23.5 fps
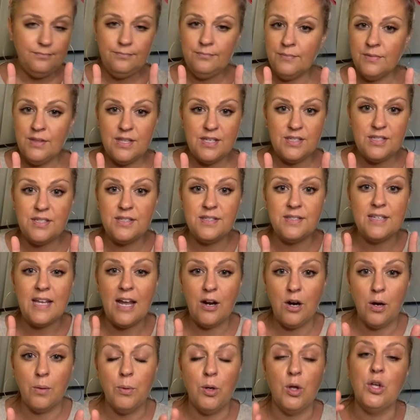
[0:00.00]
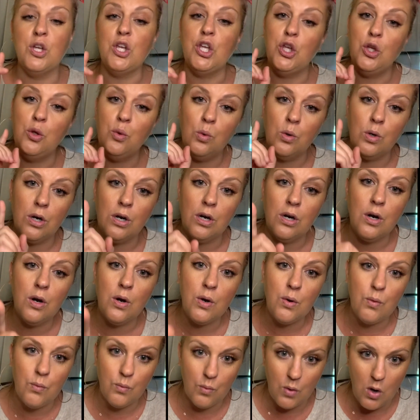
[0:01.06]
This is terrible. You're
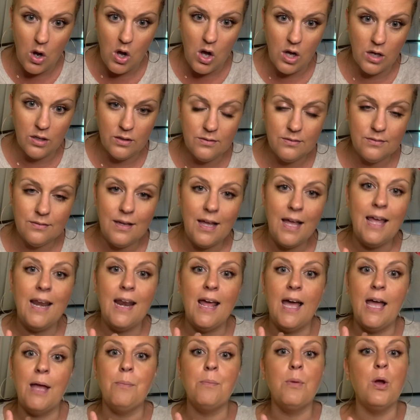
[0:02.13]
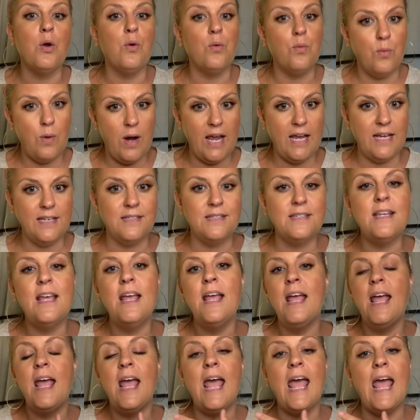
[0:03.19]
wrong and I'm right.
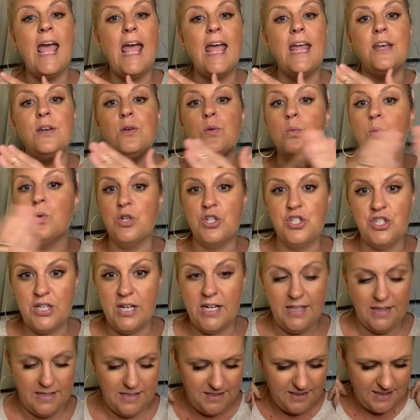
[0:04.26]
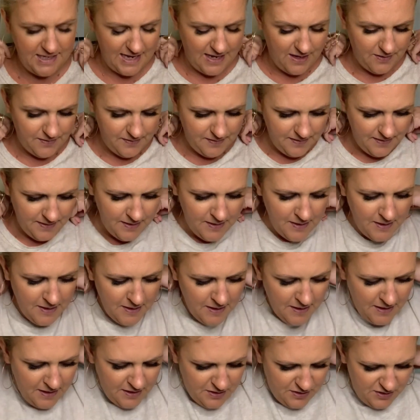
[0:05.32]
And we're shutting this down.
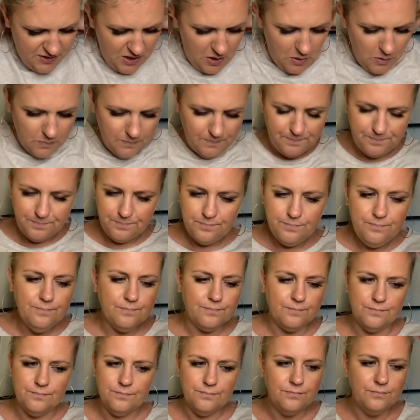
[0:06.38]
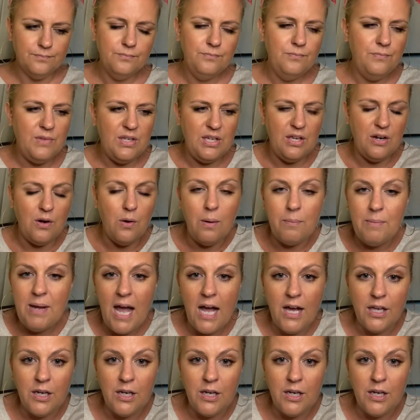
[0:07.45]
So, you know, I'm not going to